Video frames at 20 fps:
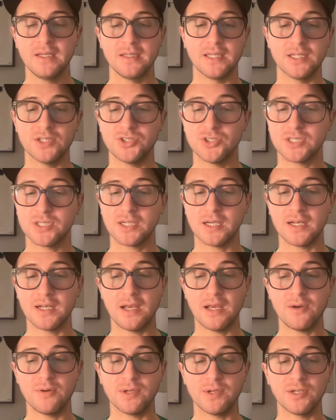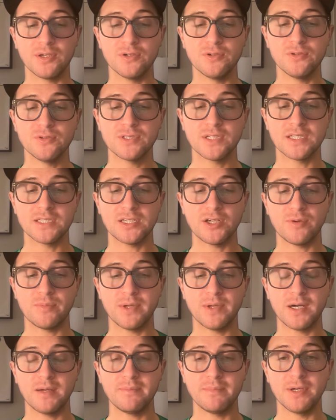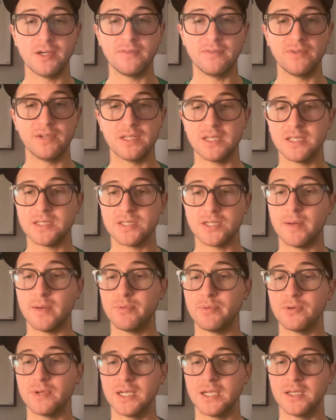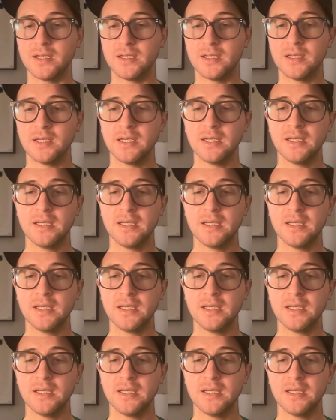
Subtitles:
That's just kind of how it goes. That's how Bob Melvin has operated.